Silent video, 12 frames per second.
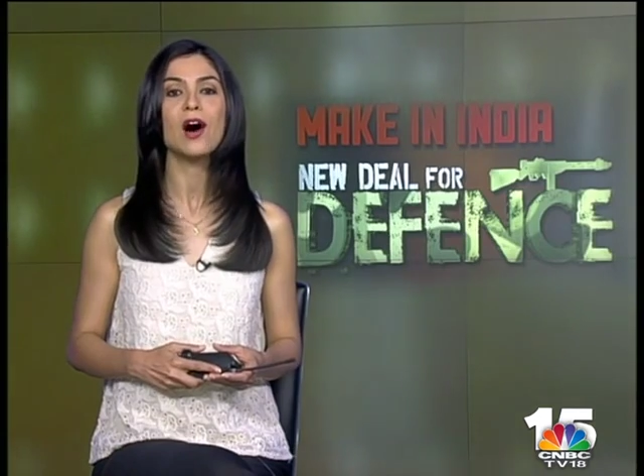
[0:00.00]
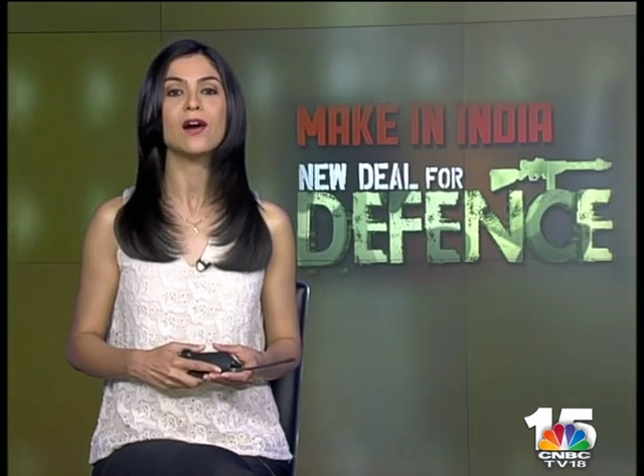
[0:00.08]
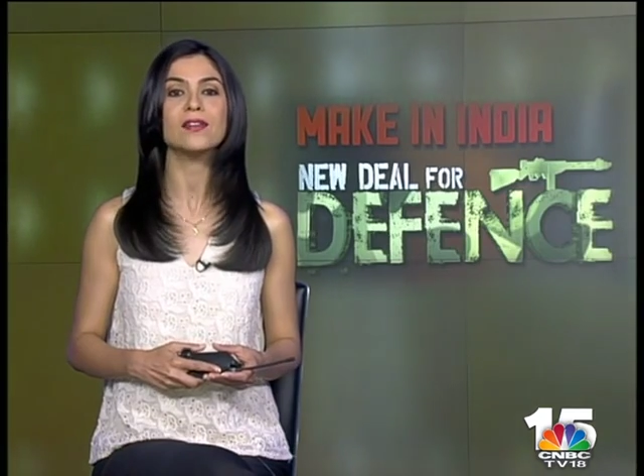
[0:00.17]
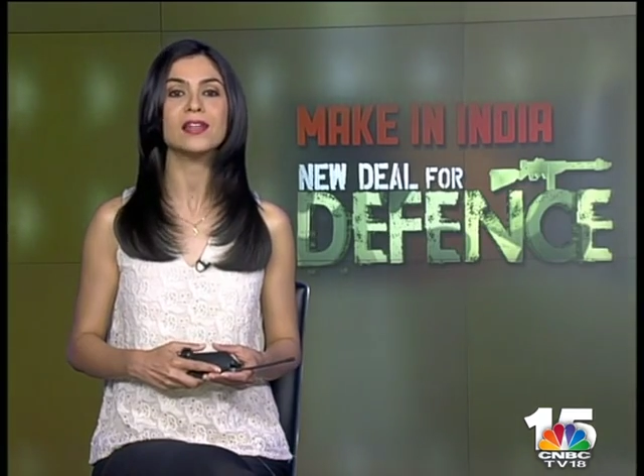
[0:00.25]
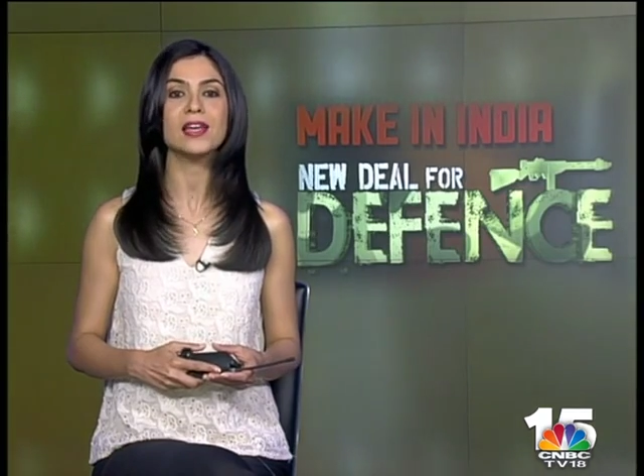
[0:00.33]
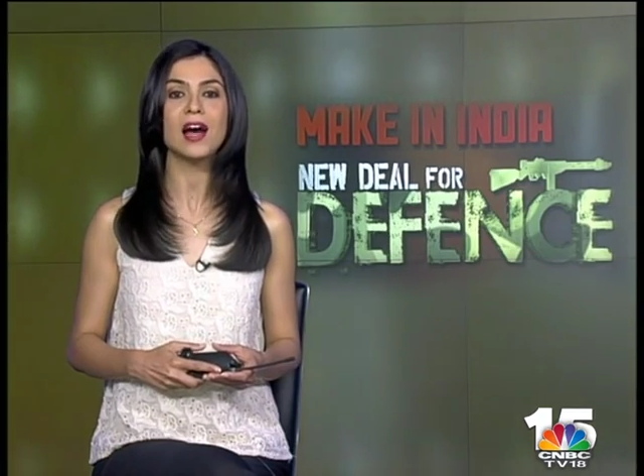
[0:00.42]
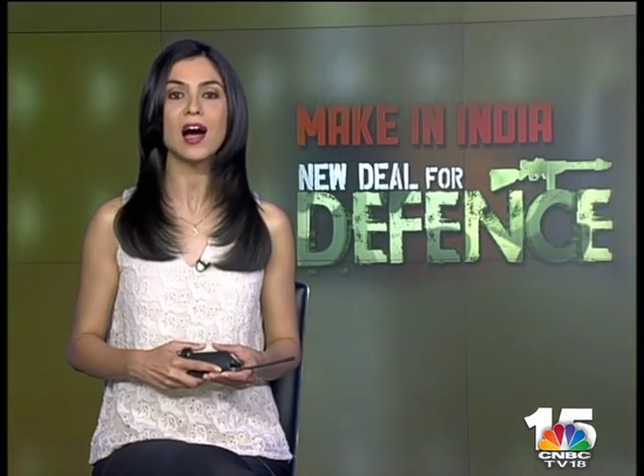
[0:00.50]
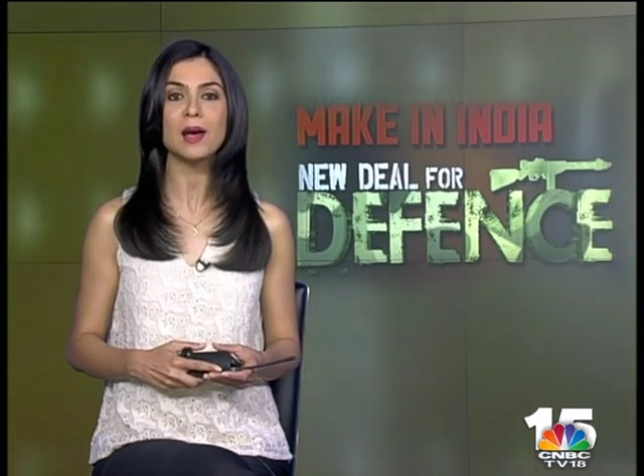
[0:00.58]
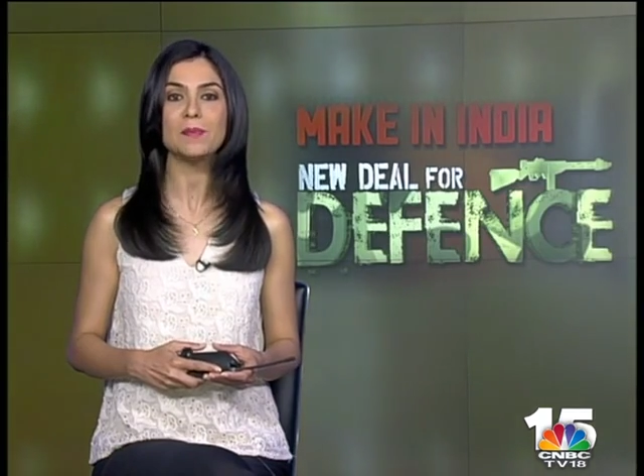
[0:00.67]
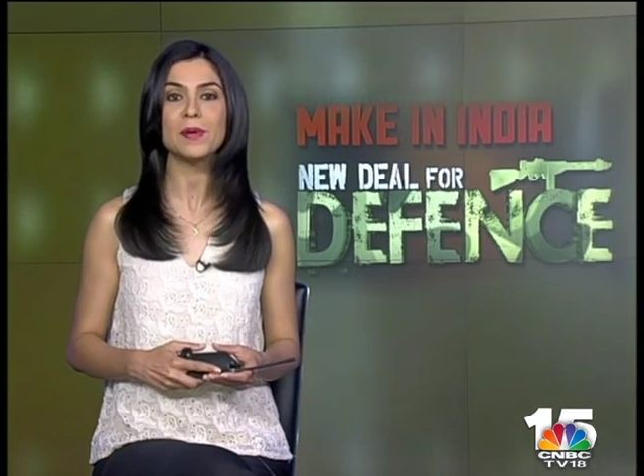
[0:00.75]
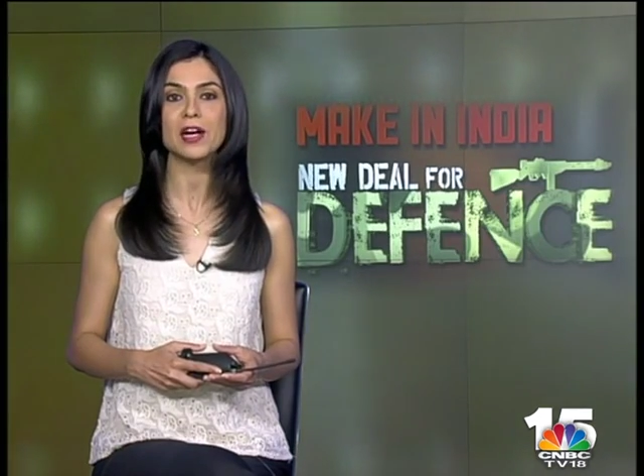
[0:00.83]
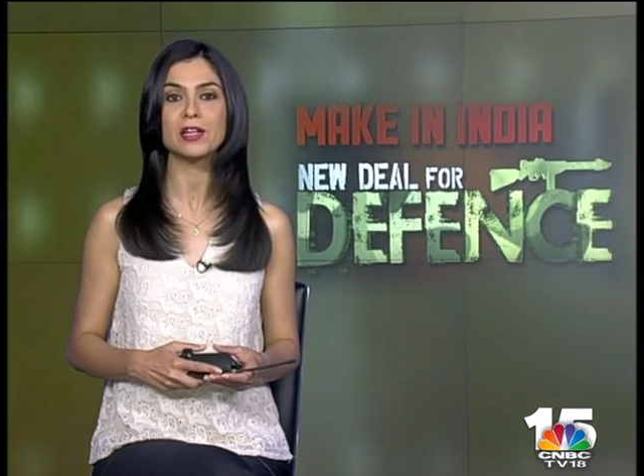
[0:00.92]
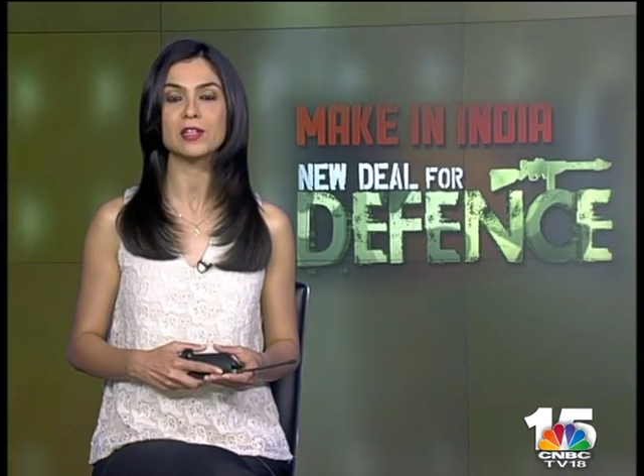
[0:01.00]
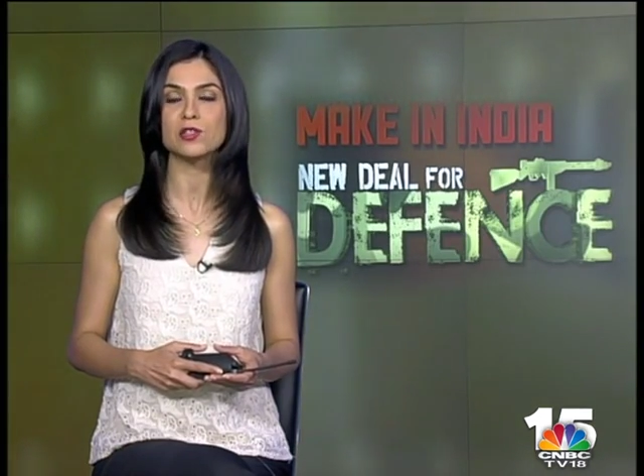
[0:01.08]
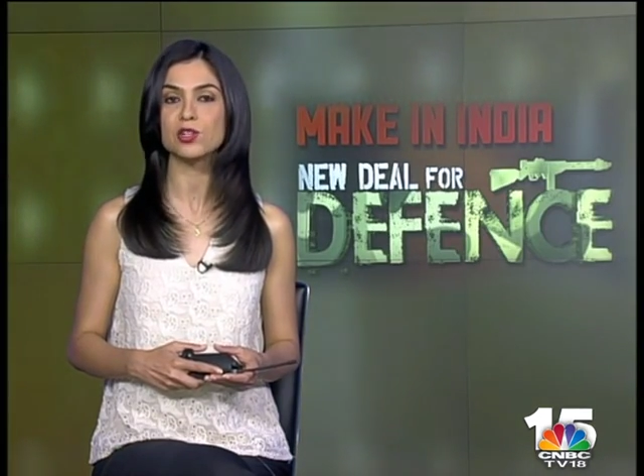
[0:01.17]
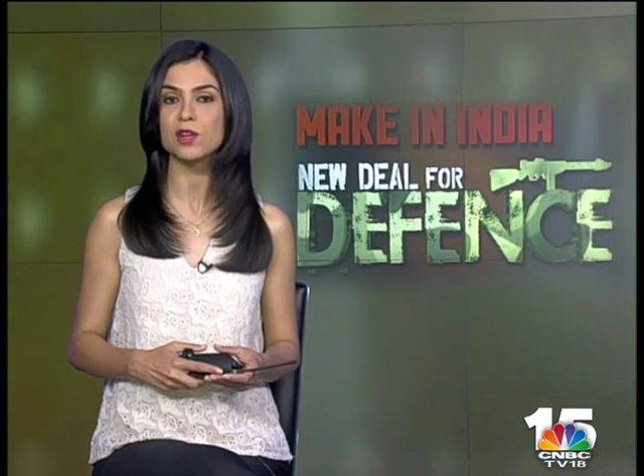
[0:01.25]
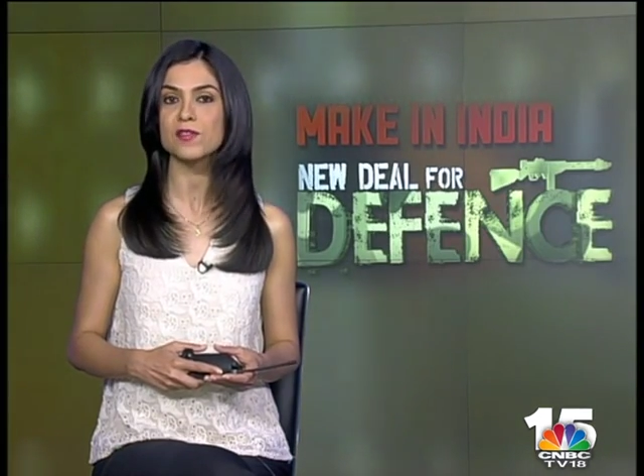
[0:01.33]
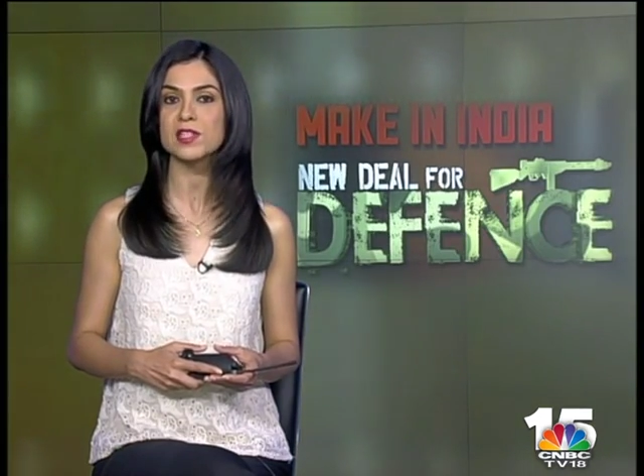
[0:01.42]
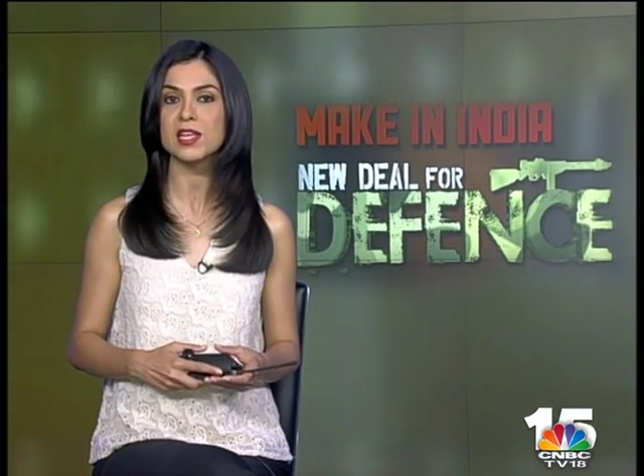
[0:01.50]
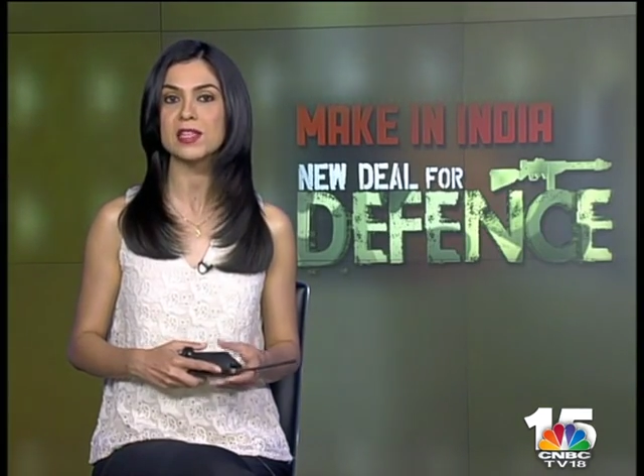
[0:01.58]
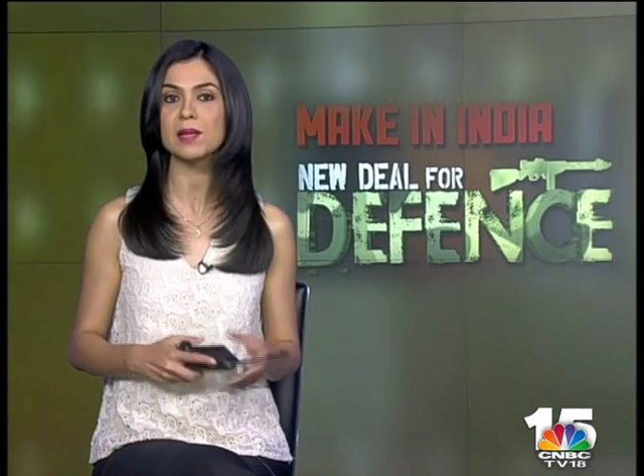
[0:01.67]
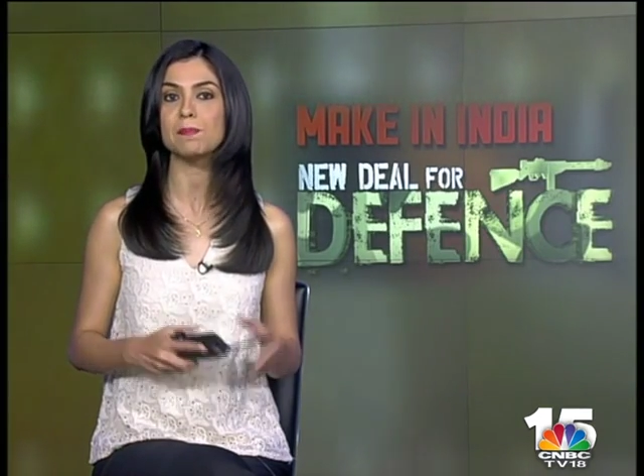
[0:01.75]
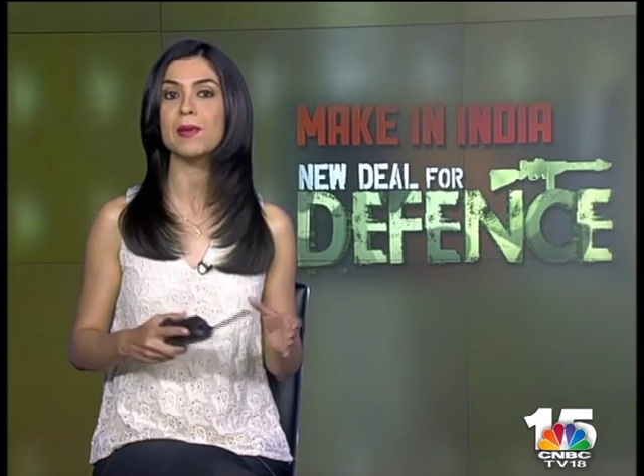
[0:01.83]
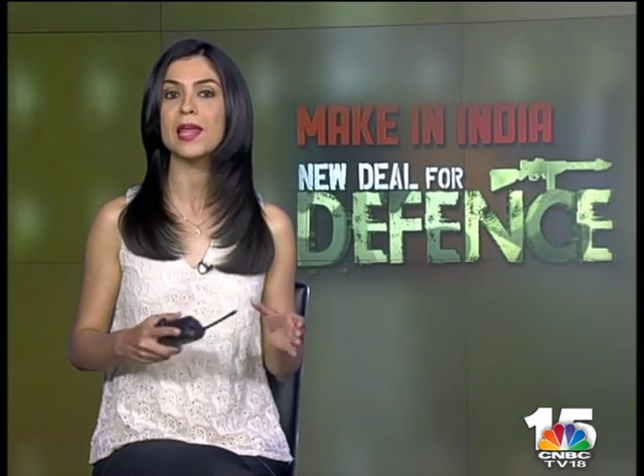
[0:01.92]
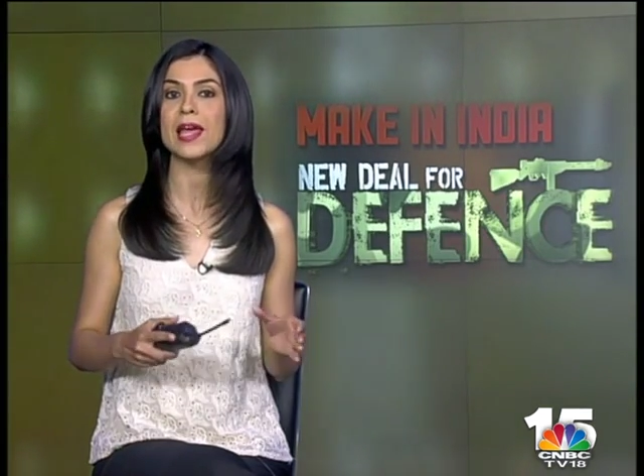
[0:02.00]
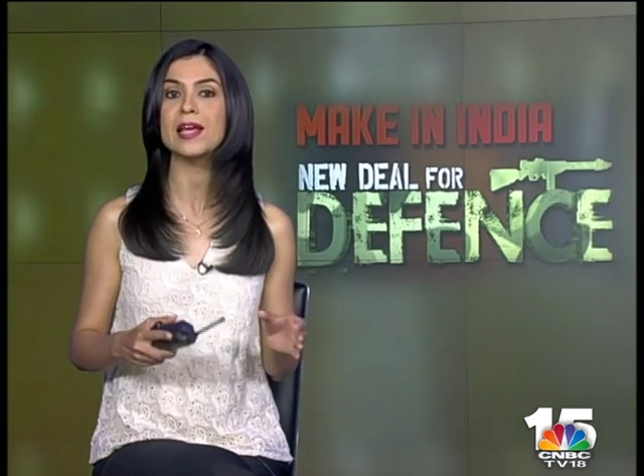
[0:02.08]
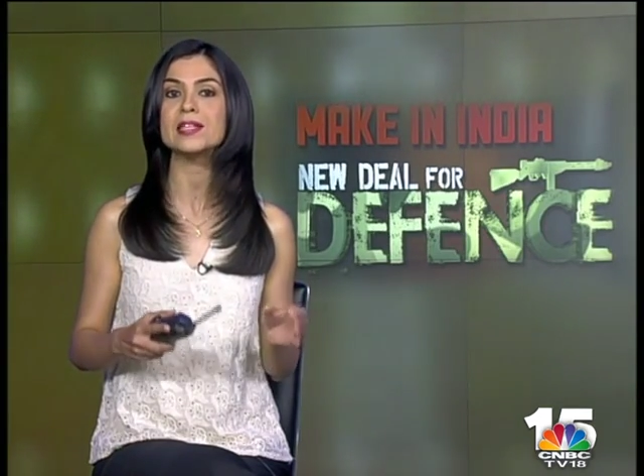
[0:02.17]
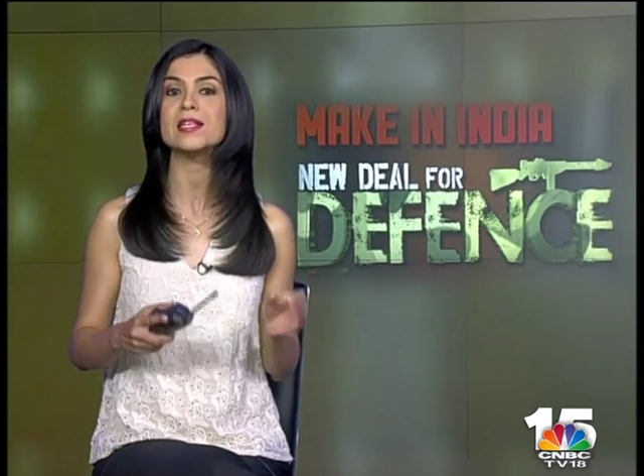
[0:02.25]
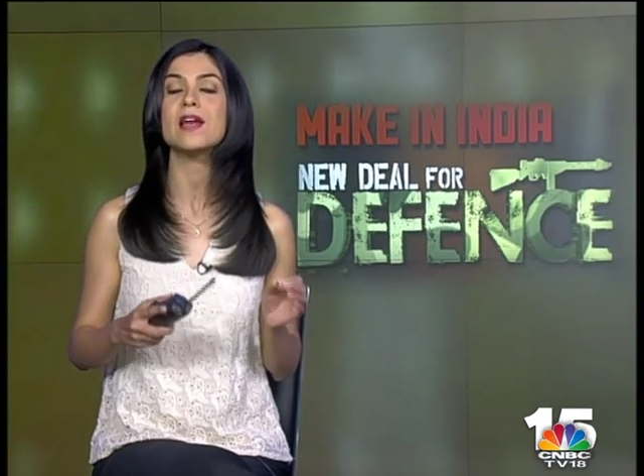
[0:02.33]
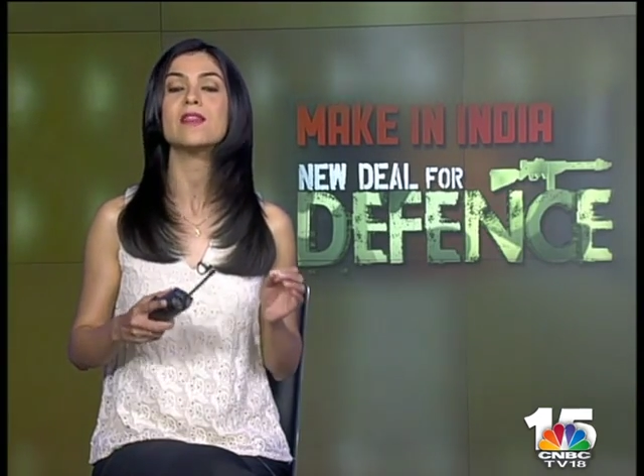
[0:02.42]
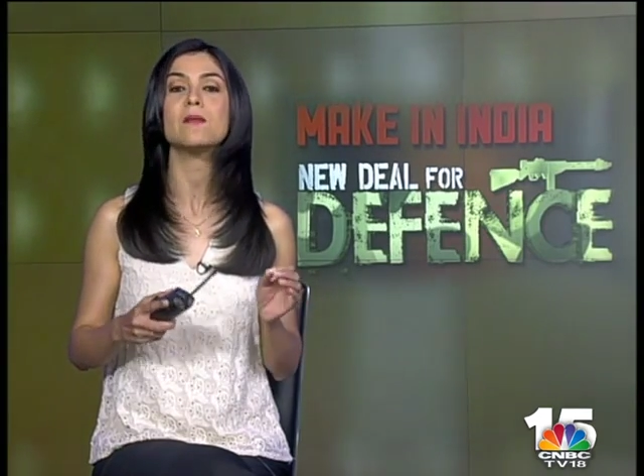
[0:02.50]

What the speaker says: on the IPR controversy that plagues